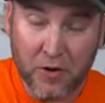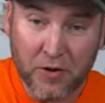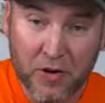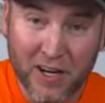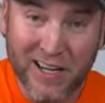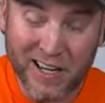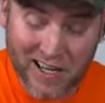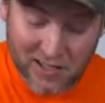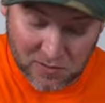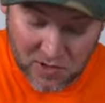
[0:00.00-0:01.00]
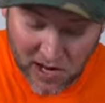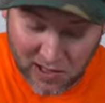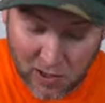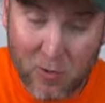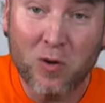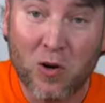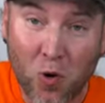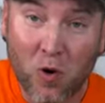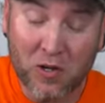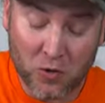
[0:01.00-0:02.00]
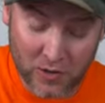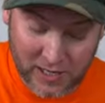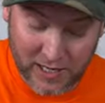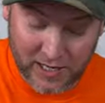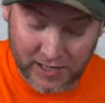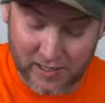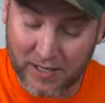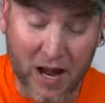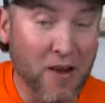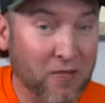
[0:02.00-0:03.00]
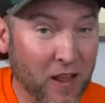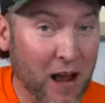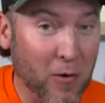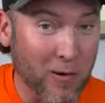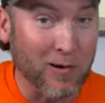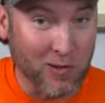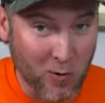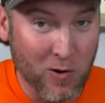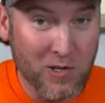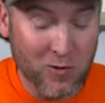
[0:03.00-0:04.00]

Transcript: you're gonna need some yellow corn tortillas, not flour. Corn